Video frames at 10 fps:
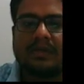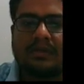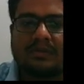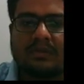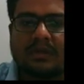
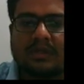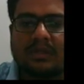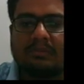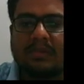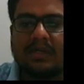So the
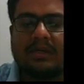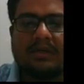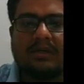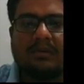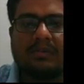mean
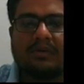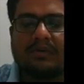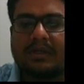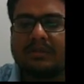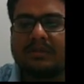number of
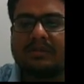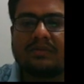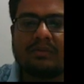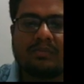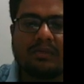heads is
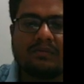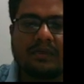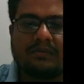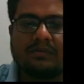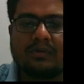
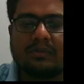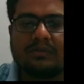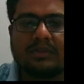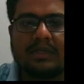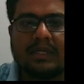1.5. So
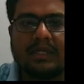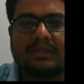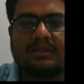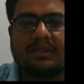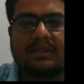option A is
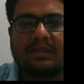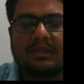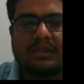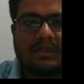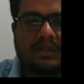the
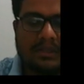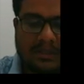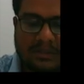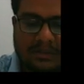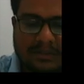correct
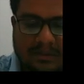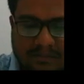answer.